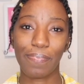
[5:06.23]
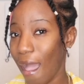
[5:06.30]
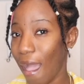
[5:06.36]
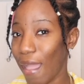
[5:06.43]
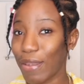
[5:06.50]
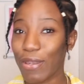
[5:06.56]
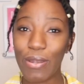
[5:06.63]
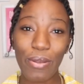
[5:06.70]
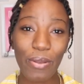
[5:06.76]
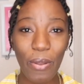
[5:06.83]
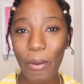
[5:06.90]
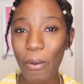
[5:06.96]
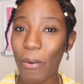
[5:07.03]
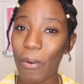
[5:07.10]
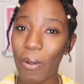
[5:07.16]
And
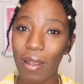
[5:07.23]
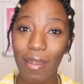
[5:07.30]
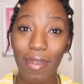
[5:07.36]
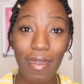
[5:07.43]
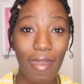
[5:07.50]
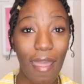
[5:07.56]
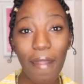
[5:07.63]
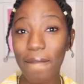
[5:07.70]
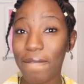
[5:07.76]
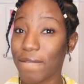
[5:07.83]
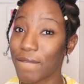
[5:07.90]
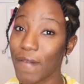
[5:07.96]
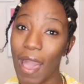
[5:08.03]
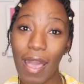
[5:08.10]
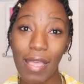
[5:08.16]
no, not
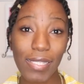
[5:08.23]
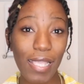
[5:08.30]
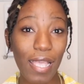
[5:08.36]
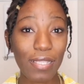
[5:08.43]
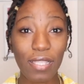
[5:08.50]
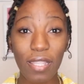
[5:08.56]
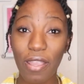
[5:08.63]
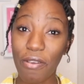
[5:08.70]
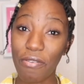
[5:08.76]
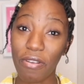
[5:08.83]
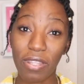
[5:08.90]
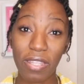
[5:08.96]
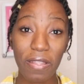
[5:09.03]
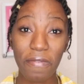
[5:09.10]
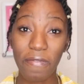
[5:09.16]
fast as in you're
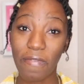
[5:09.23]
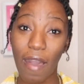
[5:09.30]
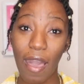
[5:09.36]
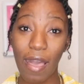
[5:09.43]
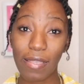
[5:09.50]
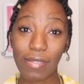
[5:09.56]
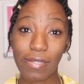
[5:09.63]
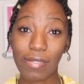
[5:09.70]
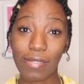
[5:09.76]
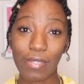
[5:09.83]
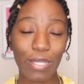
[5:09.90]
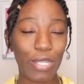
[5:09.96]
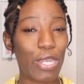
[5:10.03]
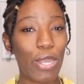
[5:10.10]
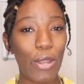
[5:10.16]
running fast.
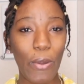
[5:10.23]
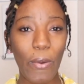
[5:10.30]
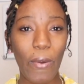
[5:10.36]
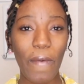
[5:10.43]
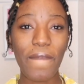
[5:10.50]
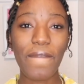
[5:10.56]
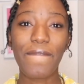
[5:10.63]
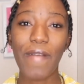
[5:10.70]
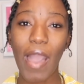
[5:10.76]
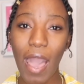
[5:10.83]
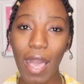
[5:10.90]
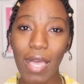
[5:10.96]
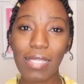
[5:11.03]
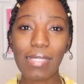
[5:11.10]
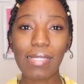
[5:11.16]
No,
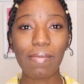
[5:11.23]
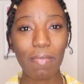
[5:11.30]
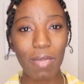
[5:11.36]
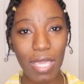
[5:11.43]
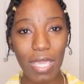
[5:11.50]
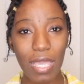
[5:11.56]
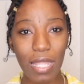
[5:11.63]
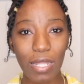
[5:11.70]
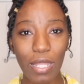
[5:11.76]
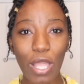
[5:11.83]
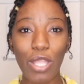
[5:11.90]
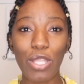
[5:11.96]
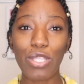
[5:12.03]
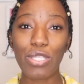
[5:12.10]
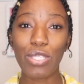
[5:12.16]
fast means
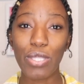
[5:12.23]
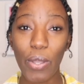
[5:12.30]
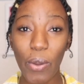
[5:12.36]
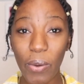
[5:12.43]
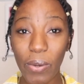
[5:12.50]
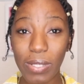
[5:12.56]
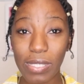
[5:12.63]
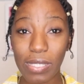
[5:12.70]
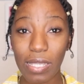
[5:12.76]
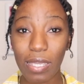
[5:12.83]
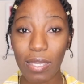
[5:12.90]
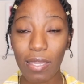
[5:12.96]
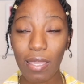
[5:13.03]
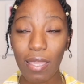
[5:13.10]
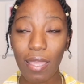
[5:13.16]

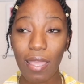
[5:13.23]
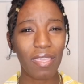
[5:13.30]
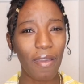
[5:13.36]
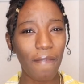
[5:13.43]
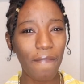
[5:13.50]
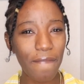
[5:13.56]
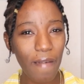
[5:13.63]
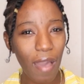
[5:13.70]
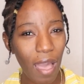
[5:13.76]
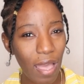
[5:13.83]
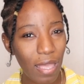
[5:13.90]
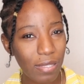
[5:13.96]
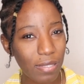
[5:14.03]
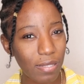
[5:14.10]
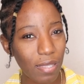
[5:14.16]
nosy. You
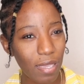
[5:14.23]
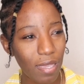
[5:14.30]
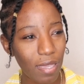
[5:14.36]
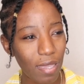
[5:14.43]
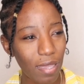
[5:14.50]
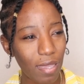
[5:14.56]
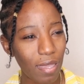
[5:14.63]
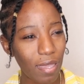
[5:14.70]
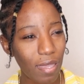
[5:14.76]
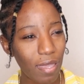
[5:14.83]
fussy.